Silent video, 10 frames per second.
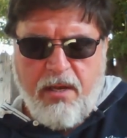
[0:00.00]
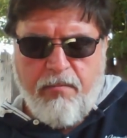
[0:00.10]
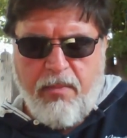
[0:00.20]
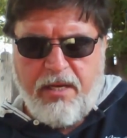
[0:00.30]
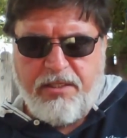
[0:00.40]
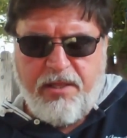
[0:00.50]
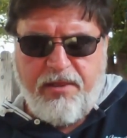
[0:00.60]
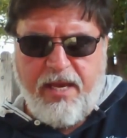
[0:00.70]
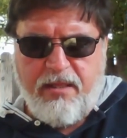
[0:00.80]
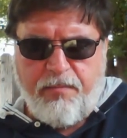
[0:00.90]
must
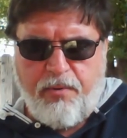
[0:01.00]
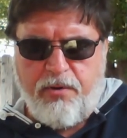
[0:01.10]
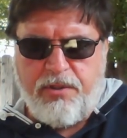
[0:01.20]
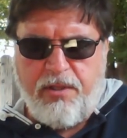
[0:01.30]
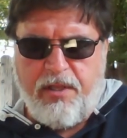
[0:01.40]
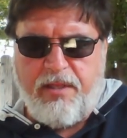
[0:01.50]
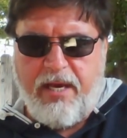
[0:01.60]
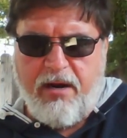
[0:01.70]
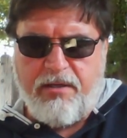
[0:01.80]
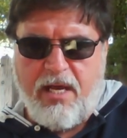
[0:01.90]
think the person that
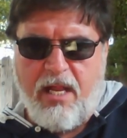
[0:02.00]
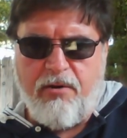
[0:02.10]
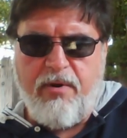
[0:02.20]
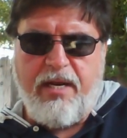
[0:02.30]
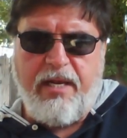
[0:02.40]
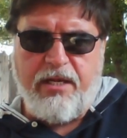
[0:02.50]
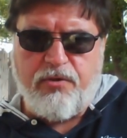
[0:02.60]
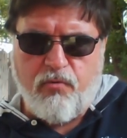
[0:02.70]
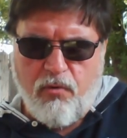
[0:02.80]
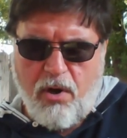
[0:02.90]
they are tolerating
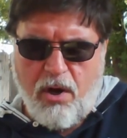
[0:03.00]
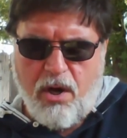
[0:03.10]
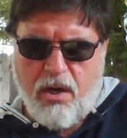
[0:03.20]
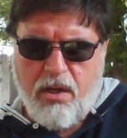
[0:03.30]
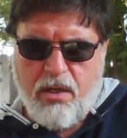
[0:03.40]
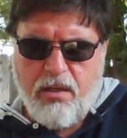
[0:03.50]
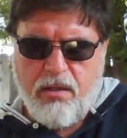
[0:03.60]
is wrong